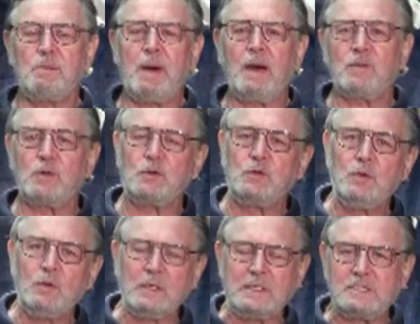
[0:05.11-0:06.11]
about the
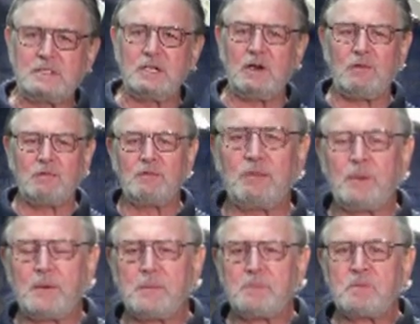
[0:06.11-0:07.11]
tool itself,
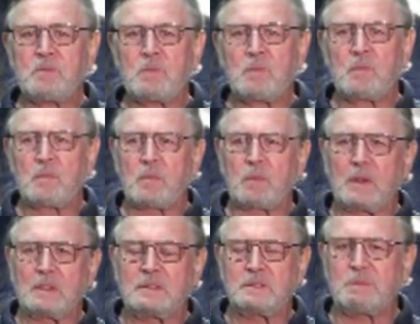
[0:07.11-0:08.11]

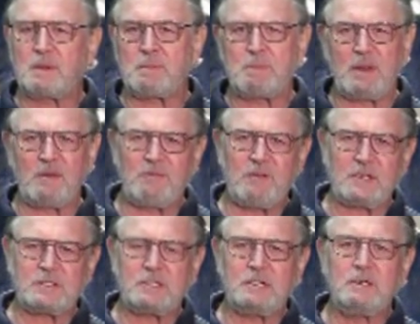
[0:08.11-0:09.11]
some of the
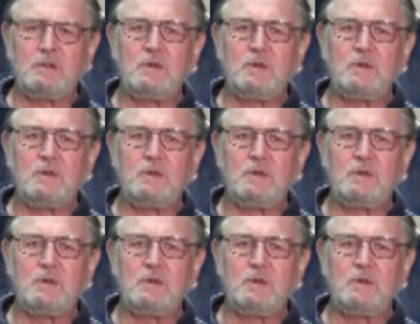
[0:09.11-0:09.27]
benefits